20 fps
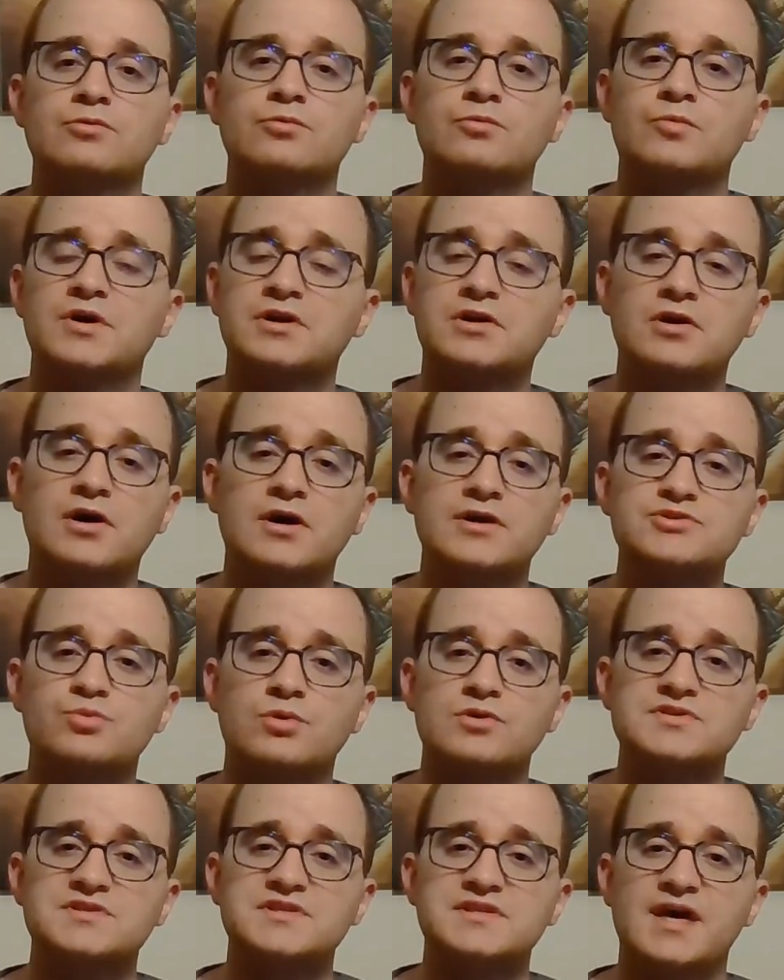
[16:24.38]
what God's
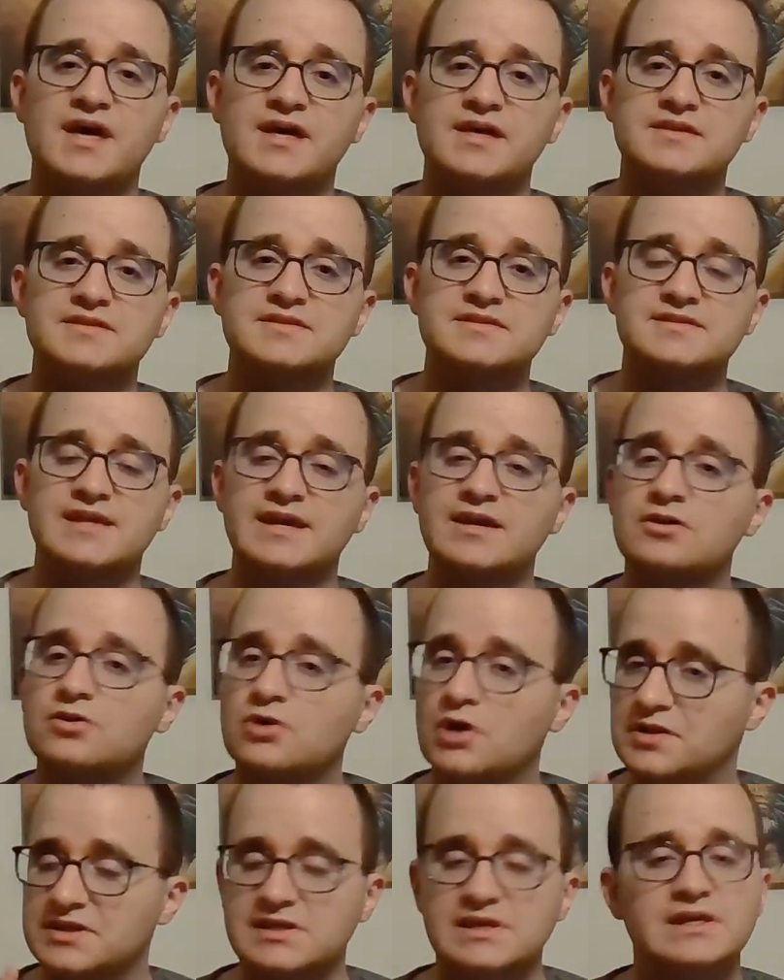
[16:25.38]
Word says. Thank
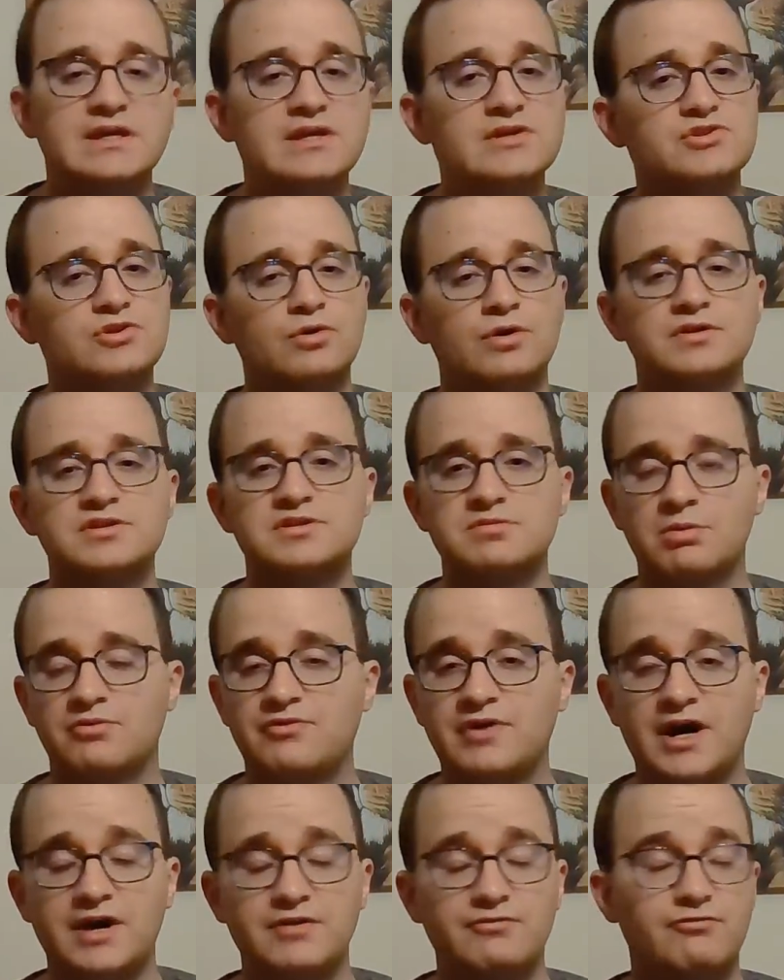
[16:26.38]
God that He is going to
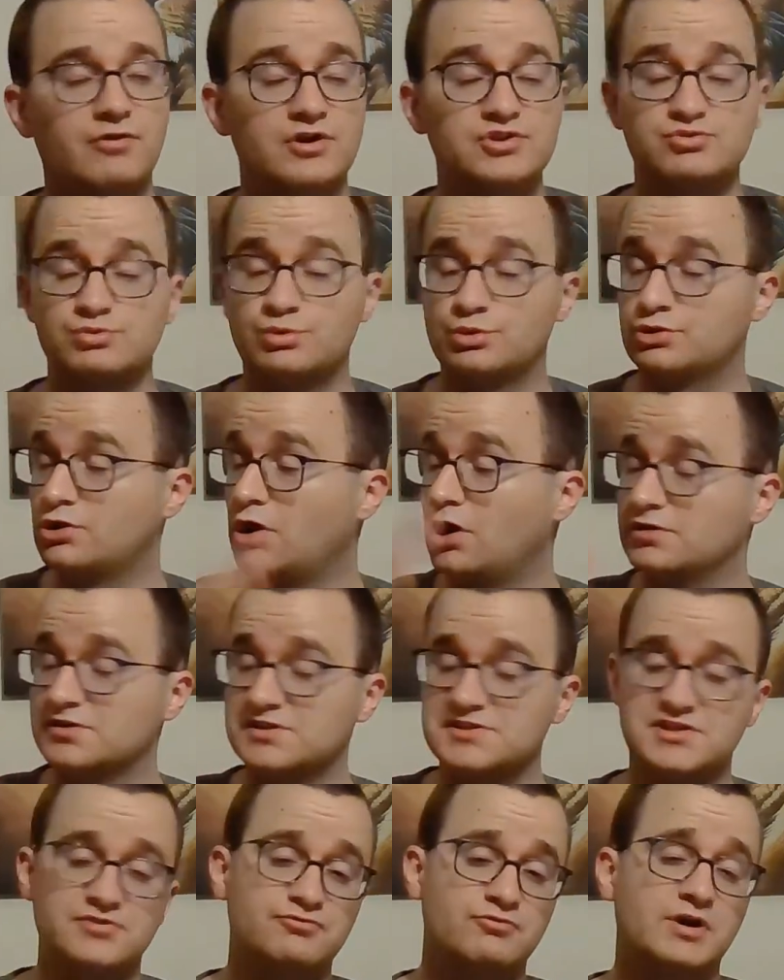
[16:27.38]
provide for us
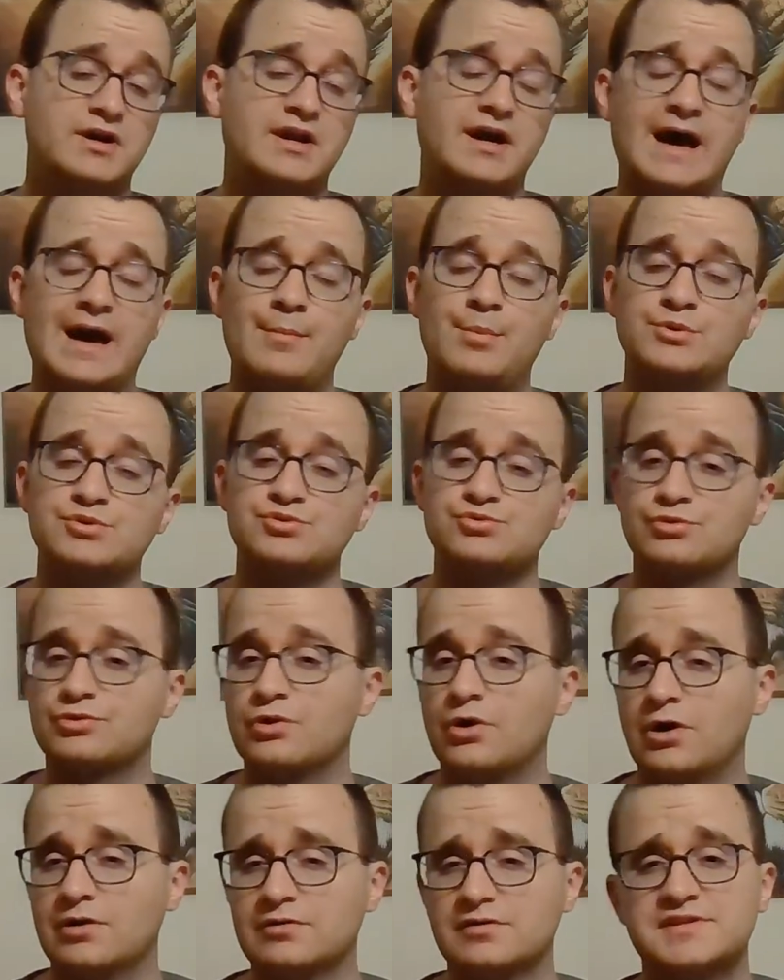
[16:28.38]
regardless of what happens,
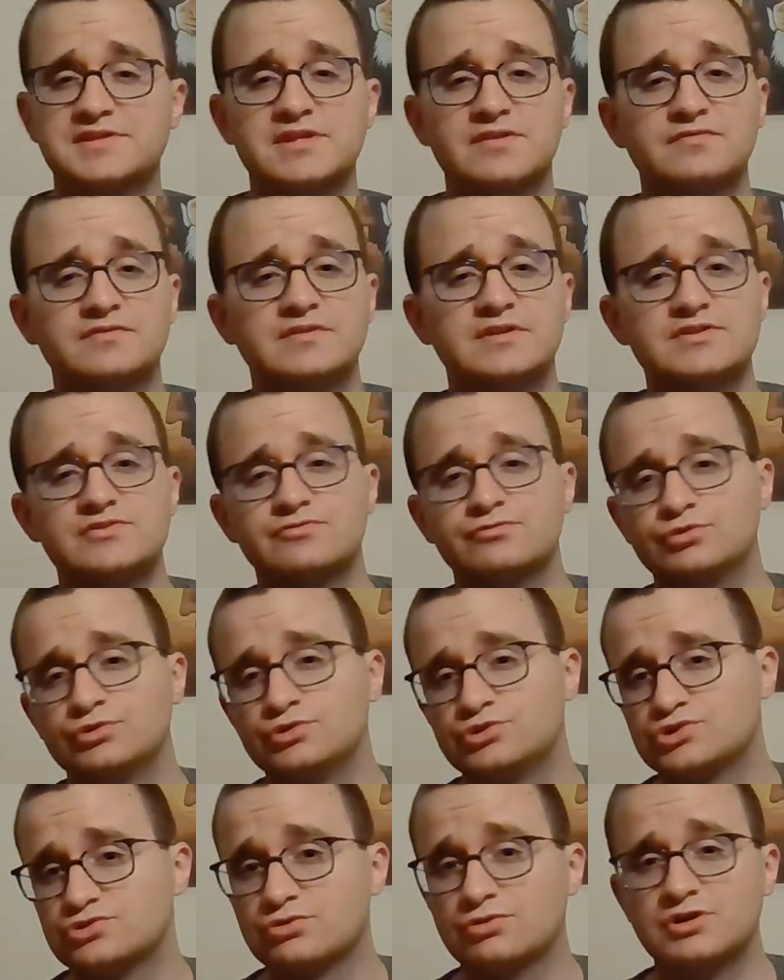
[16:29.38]
regardless if this food
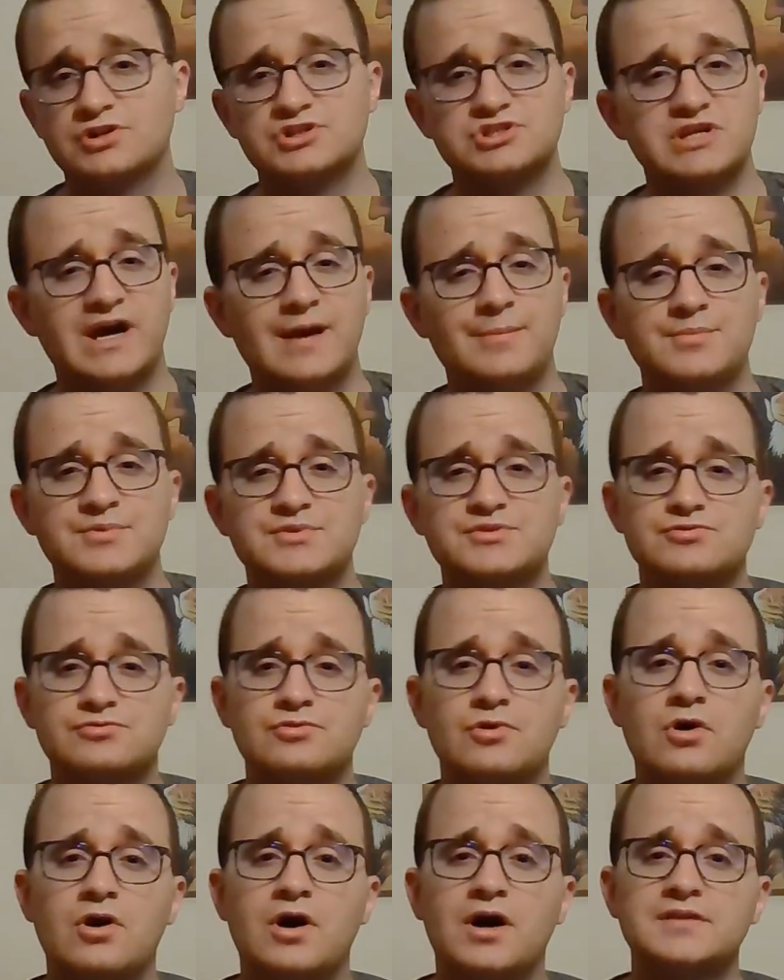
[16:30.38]
shortage happens or
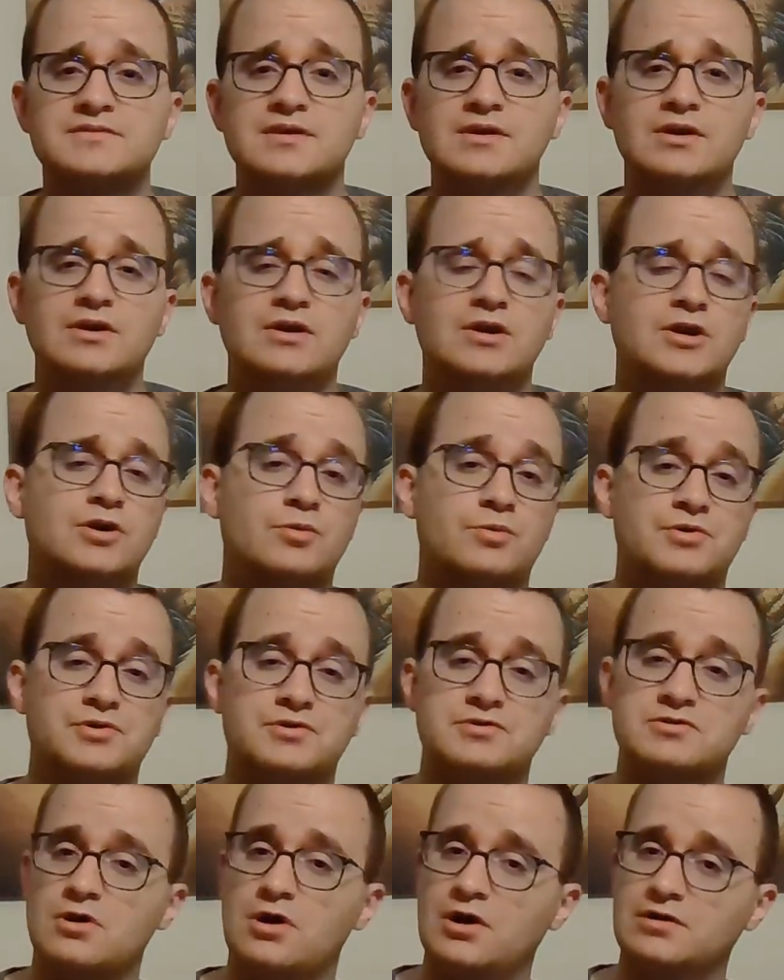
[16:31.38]
not,
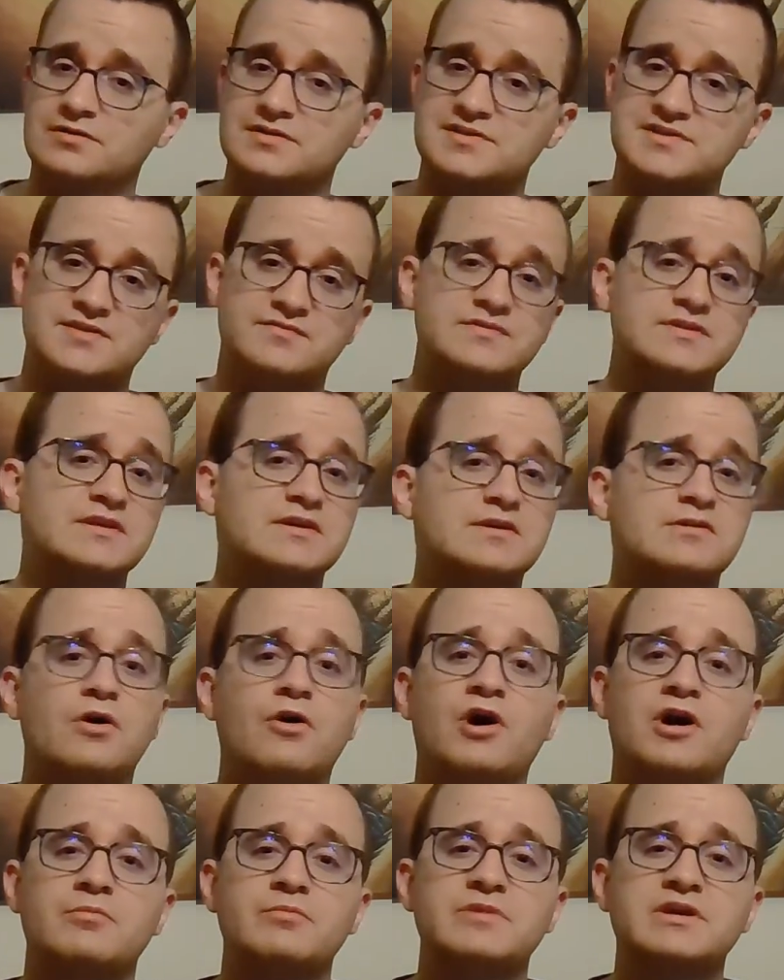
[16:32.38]
regardless if the
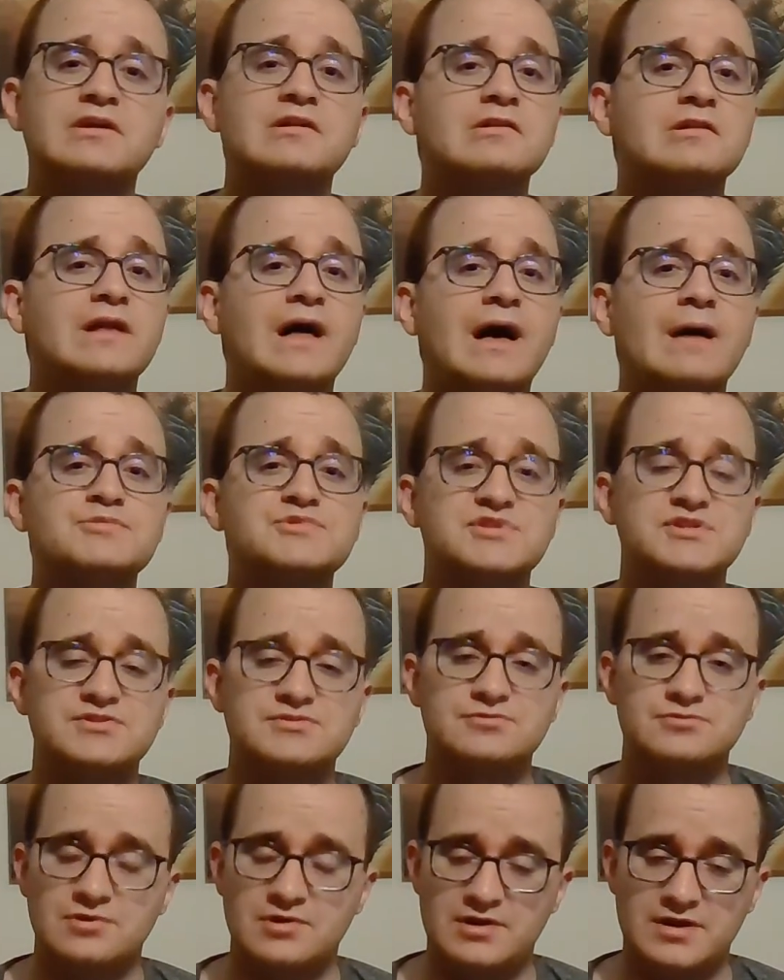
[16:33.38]
economy collapses or
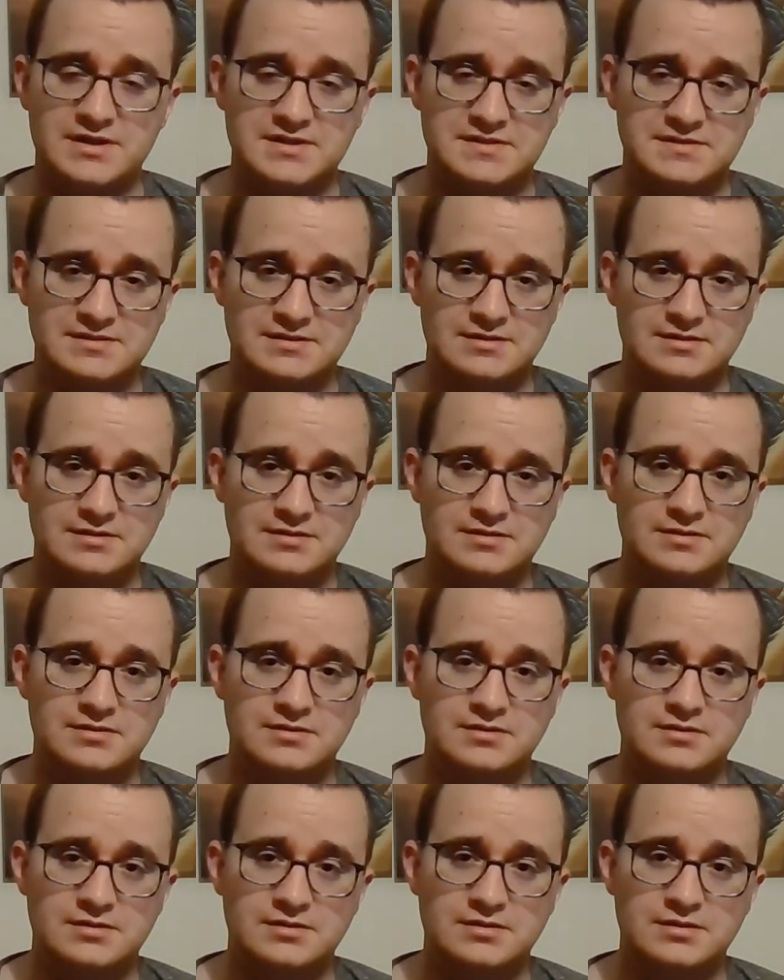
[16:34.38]
not.
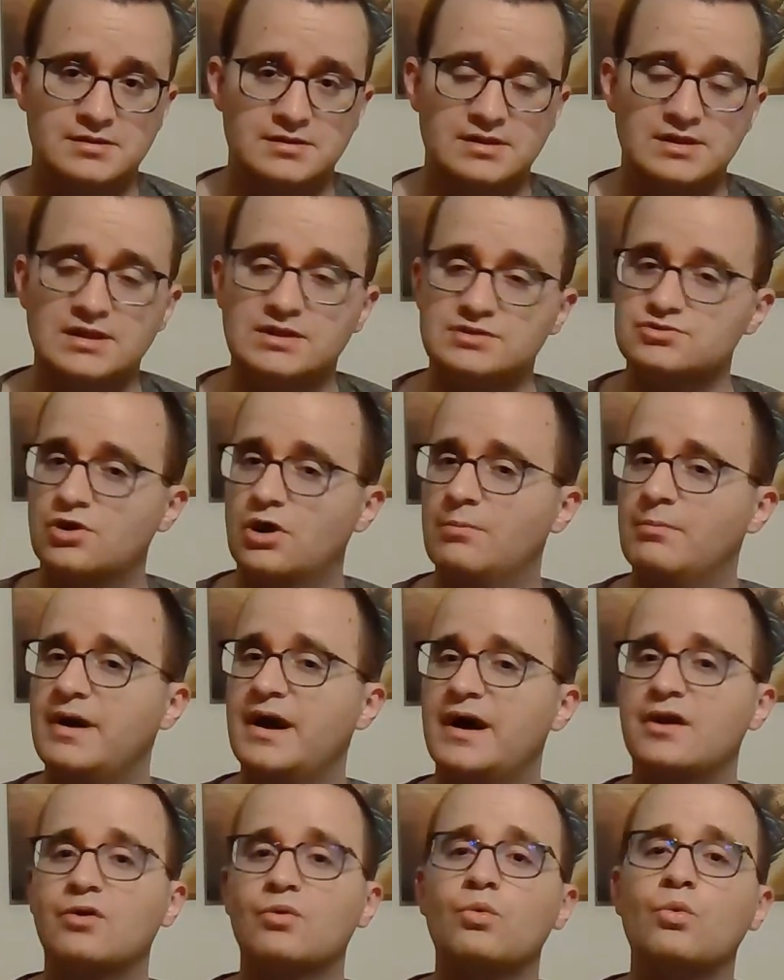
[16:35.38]
It don't
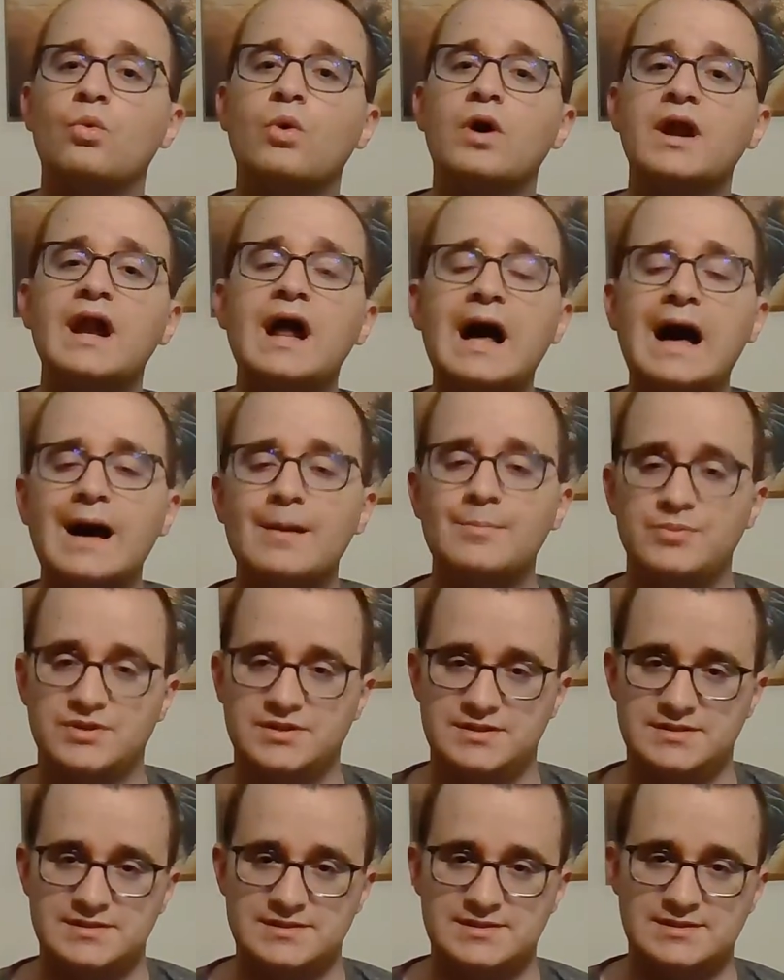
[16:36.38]
matter what
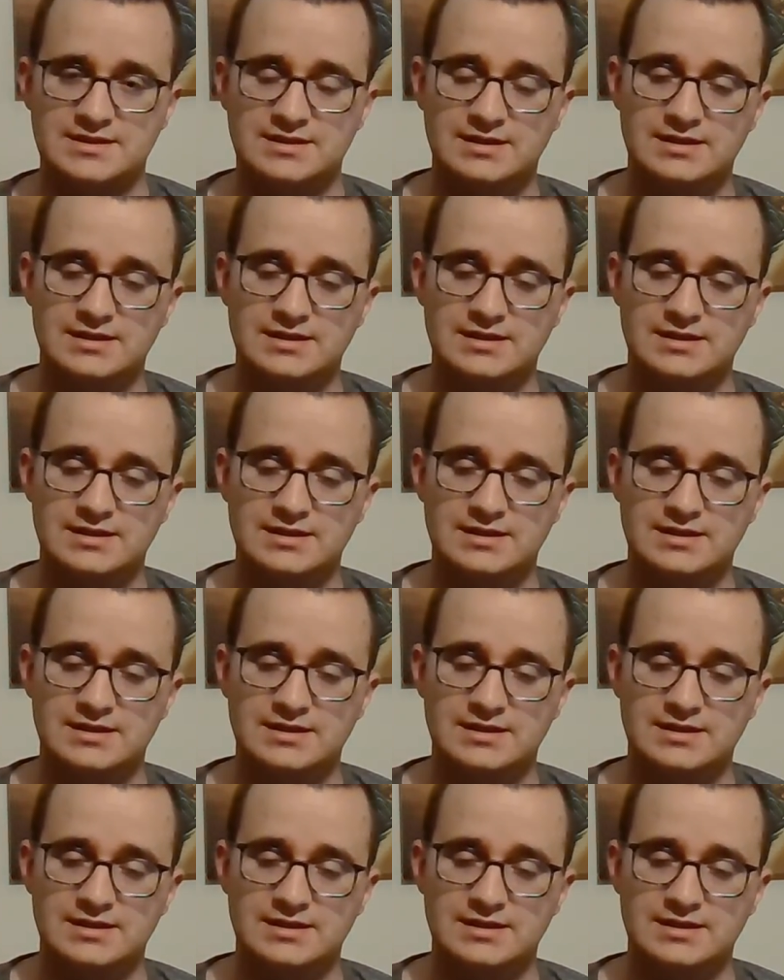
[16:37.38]
happens.